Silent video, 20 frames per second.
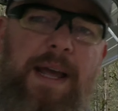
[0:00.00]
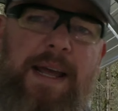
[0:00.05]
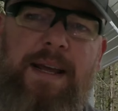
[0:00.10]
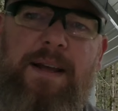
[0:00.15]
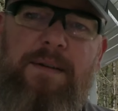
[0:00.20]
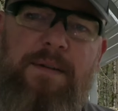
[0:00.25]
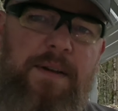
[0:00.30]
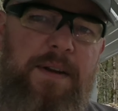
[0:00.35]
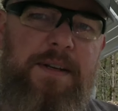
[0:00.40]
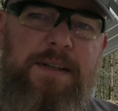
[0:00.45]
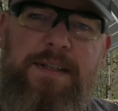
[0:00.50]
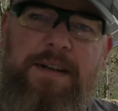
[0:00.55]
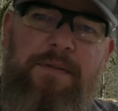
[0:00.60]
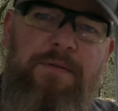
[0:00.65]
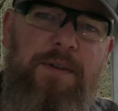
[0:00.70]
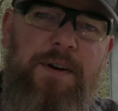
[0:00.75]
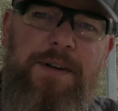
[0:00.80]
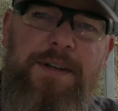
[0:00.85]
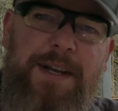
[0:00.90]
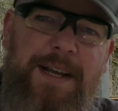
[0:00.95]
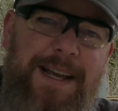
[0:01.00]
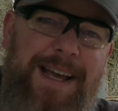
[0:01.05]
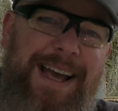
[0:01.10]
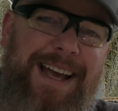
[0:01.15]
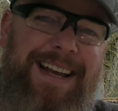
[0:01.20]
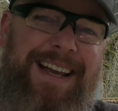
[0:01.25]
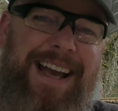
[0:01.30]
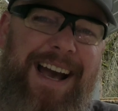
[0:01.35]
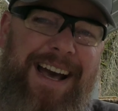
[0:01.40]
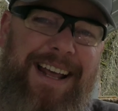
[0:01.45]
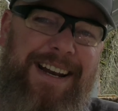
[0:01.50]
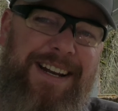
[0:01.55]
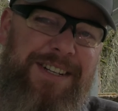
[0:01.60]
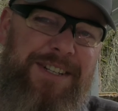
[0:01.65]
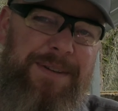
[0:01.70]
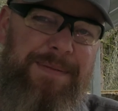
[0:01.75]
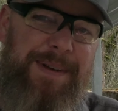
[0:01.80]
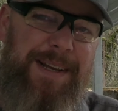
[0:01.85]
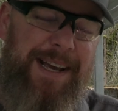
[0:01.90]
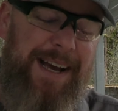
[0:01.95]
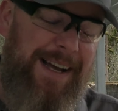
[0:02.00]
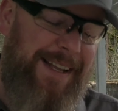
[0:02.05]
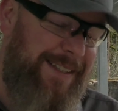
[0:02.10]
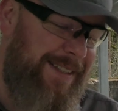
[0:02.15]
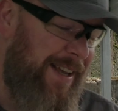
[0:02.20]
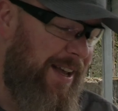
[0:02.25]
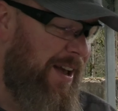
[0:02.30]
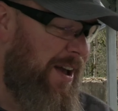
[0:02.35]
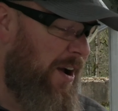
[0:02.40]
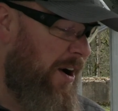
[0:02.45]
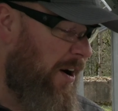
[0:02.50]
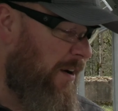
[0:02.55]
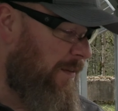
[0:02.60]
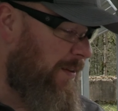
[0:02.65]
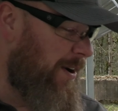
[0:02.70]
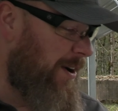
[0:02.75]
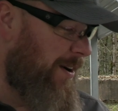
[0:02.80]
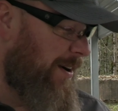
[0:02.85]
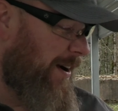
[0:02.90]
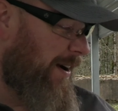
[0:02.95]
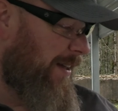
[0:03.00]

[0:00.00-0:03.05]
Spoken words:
a different kind of GB Guns over here